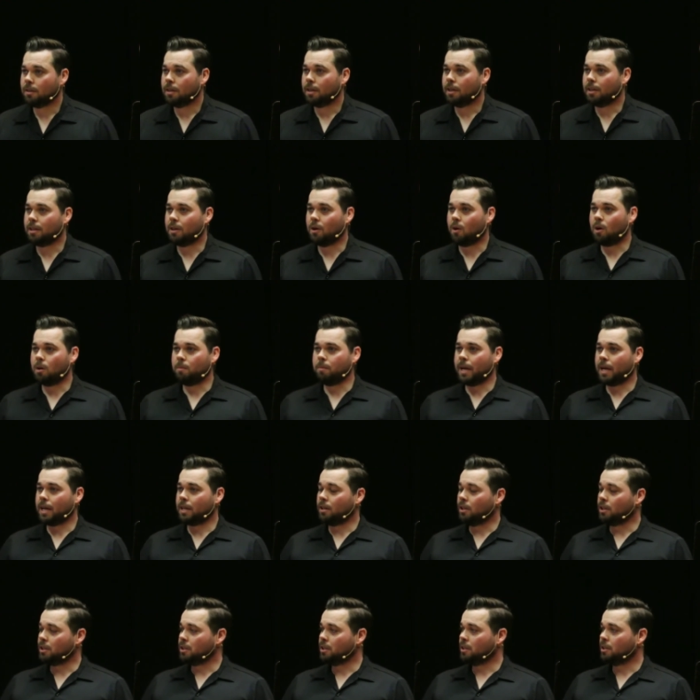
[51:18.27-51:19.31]
And the old
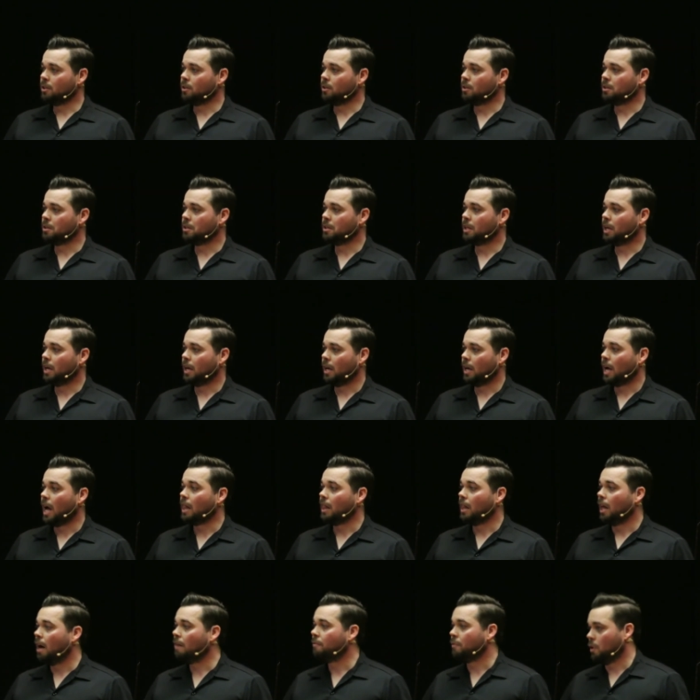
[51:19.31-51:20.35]
man looks at her and goes, I
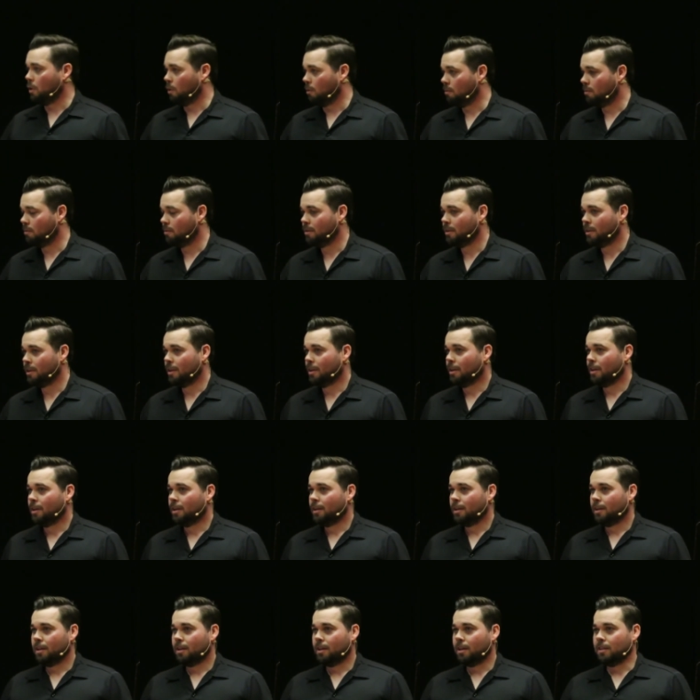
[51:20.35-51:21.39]
love you.
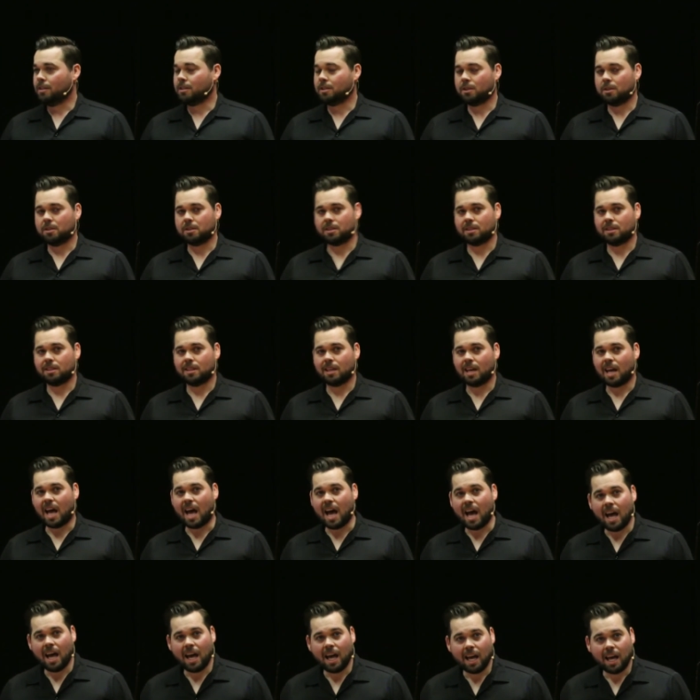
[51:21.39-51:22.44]
And she goes,
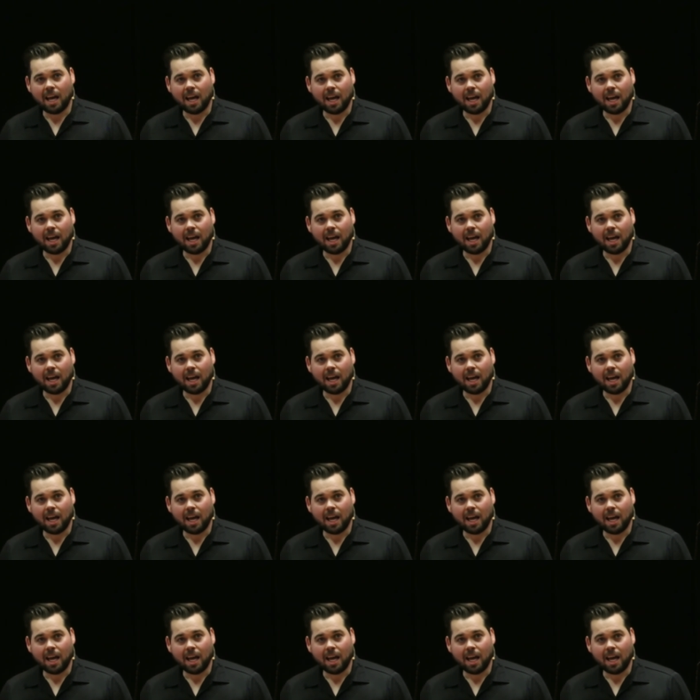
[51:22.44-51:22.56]
Huh?